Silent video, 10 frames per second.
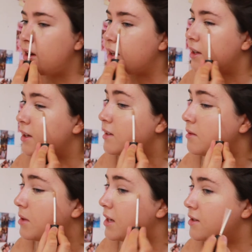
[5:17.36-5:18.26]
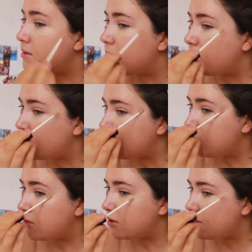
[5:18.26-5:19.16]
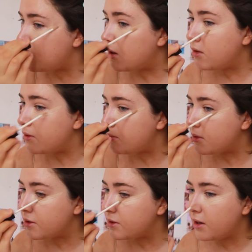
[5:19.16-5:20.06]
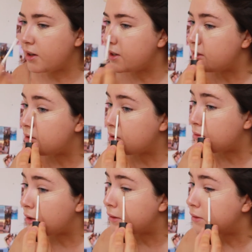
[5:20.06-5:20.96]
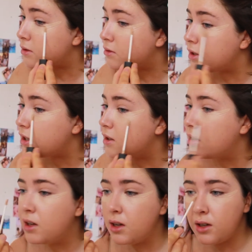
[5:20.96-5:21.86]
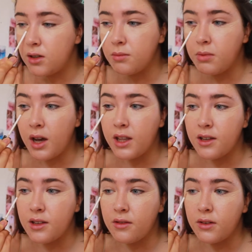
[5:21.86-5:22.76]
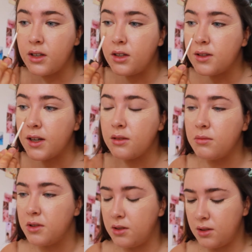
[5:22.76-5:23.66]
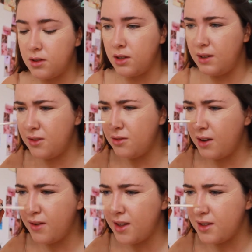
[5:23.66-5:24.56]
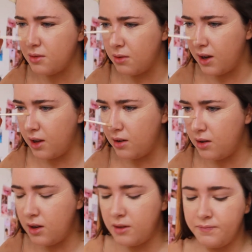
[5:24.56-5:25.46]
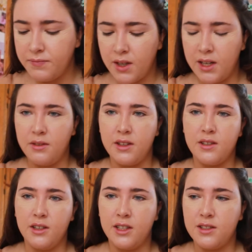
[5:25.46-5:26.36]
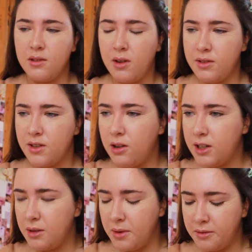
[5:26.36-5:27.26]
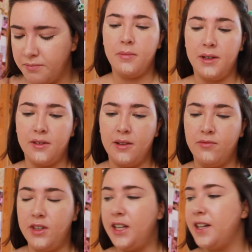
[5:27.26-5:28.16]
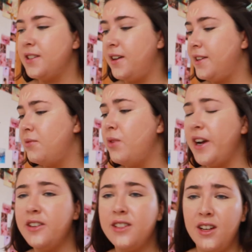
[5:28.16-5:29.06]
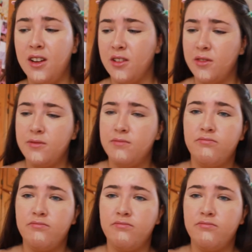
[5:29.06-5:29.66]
Like, it is amazing, but it just puts me off it because I don't have the coin to buy this every second month, even though I've had this a while. Anyway, sorry, that's not what I was talking about. But no, I'm really excited. And Where's the Love,